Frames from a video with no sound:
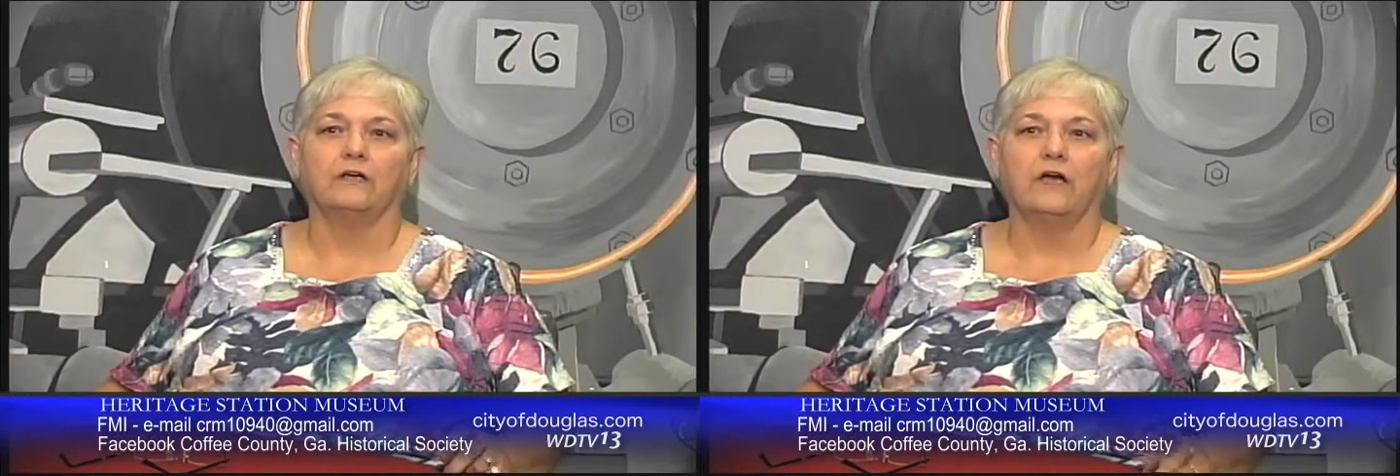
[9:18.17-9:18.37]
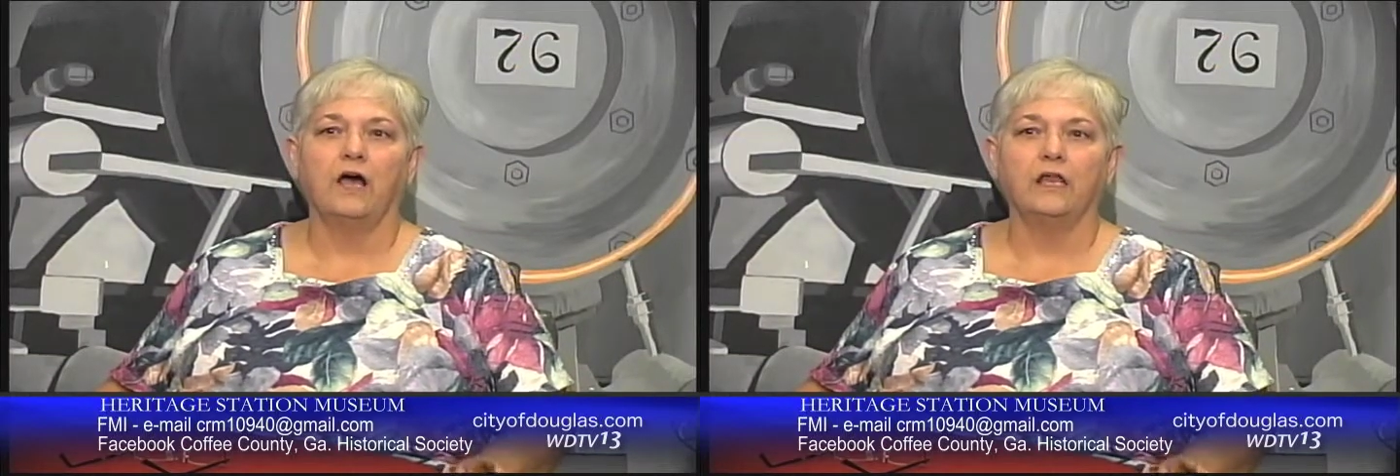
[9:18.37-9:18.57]

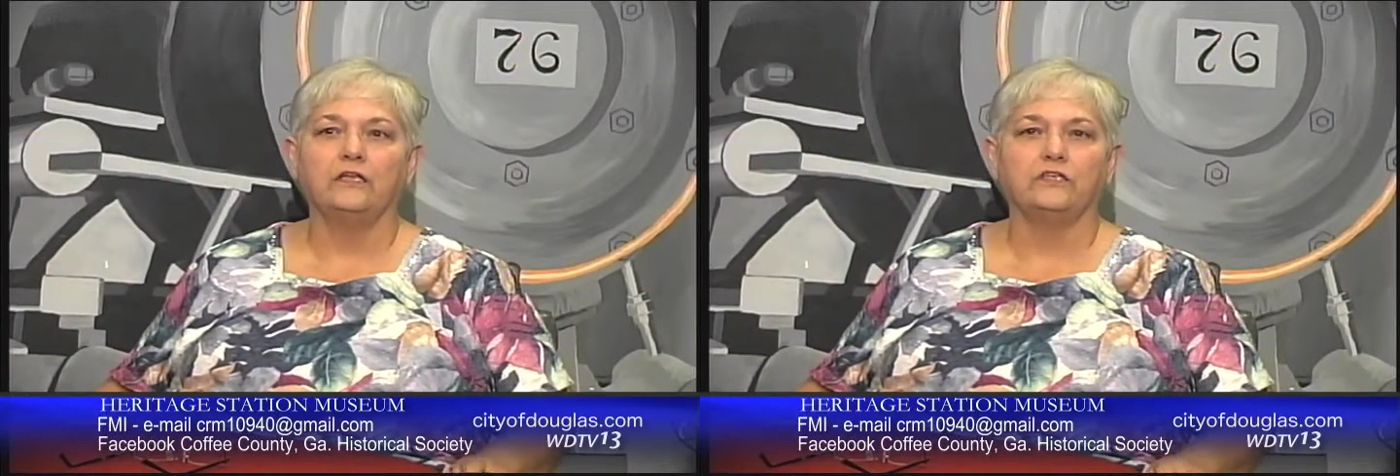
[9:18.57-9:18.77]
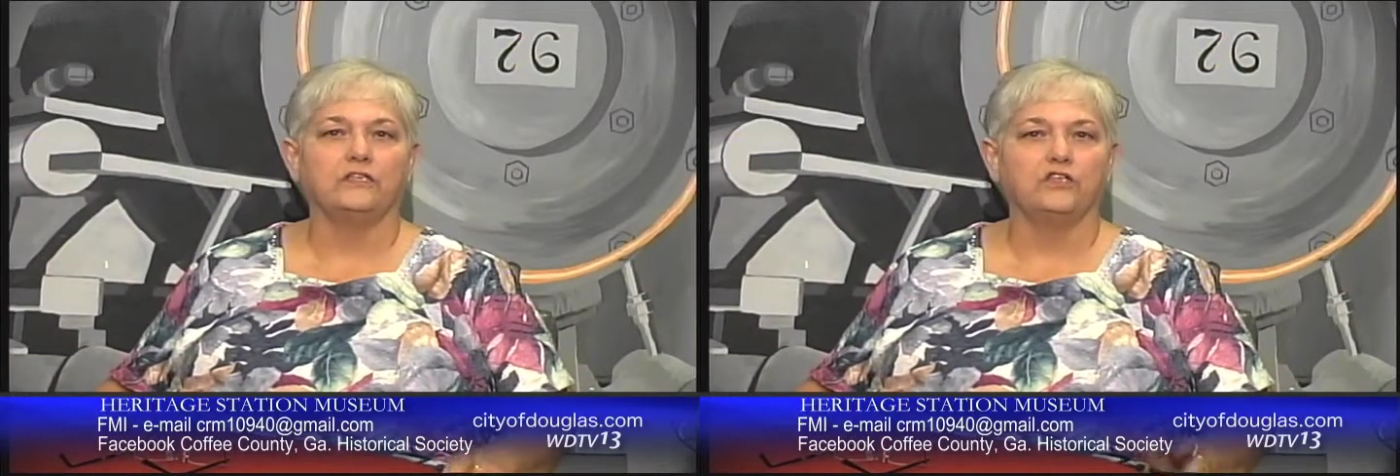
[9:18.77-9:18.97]
the
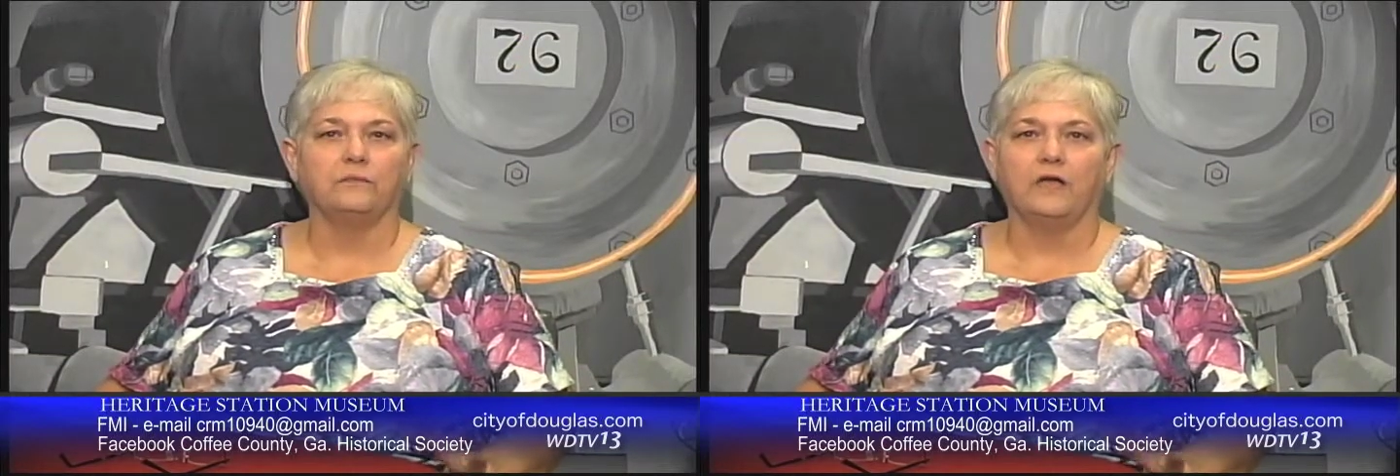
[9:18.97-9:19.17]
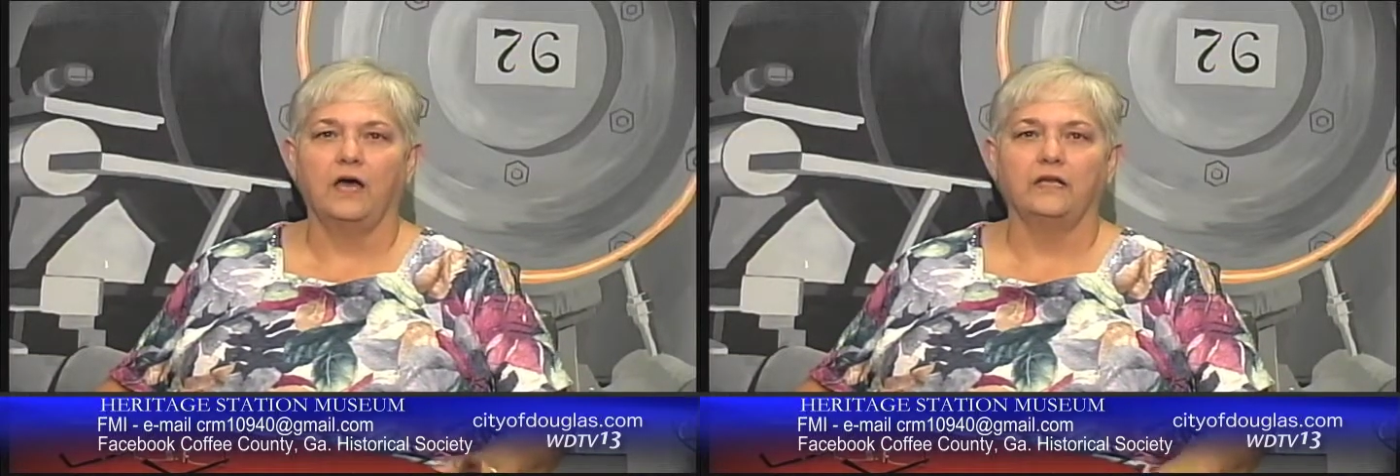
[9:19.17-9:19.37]
college and
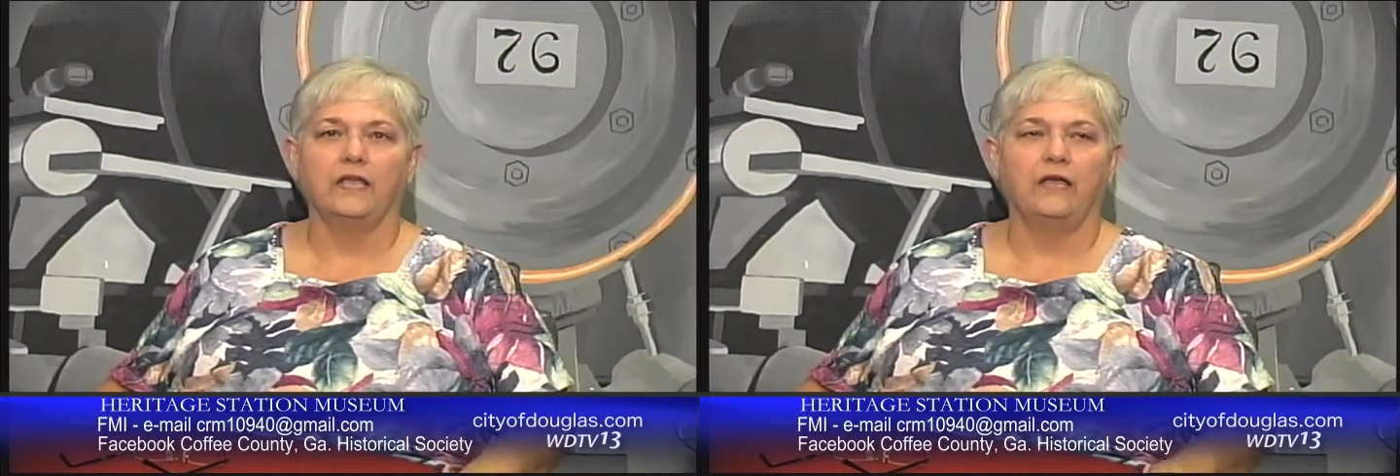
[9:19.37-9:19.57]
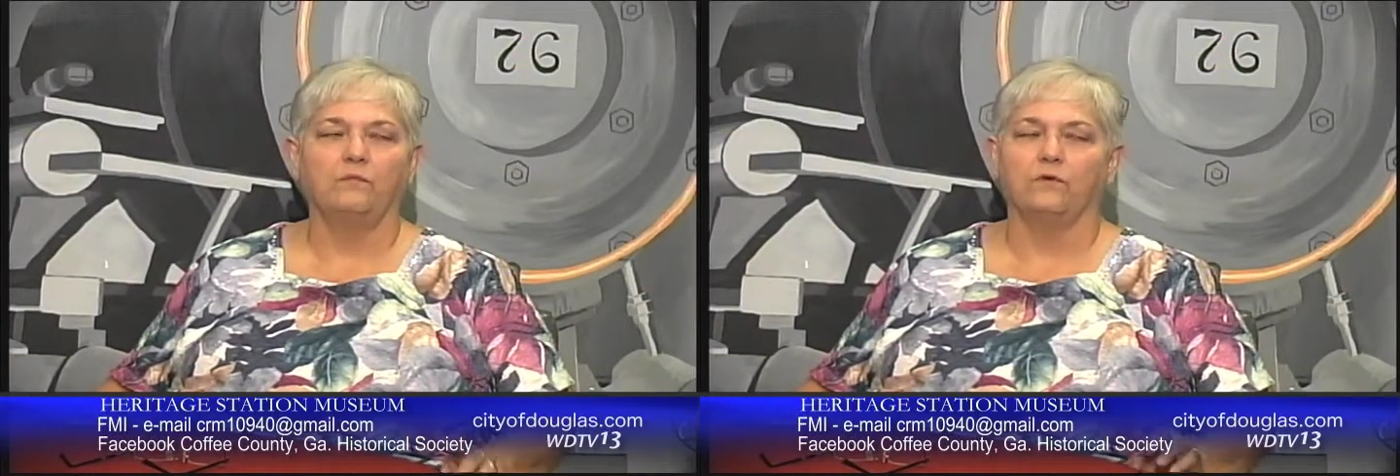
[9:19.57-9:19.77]
Jim
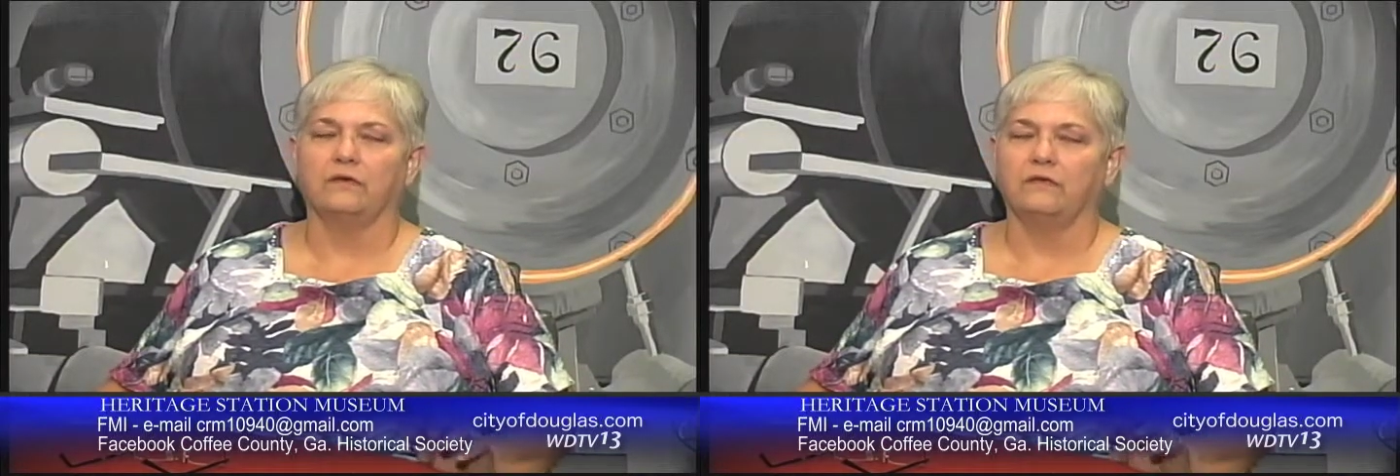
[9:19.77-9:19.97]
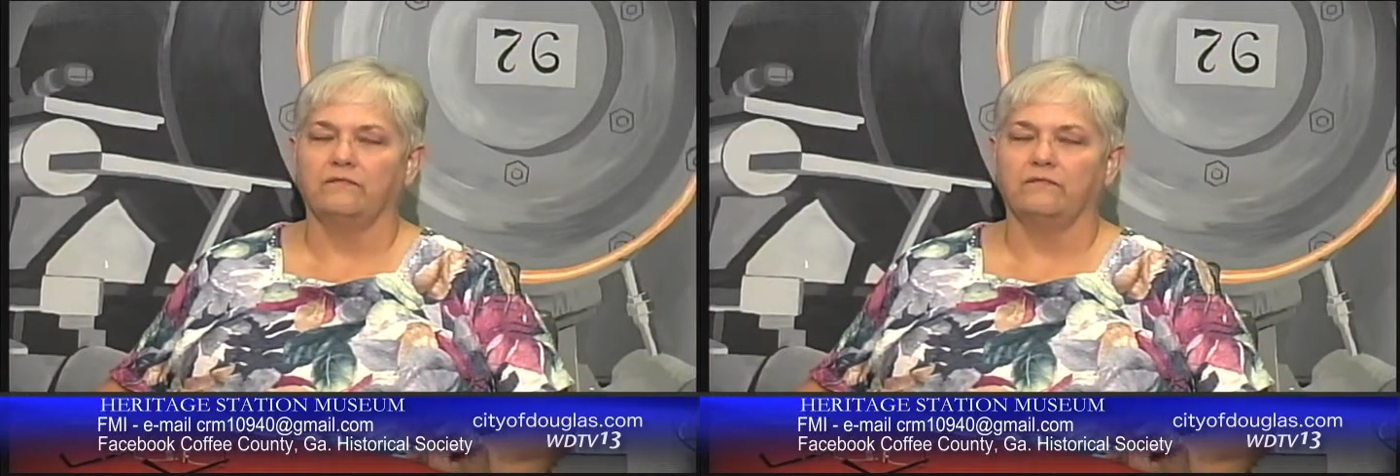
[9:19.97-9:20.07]
Cottingham worked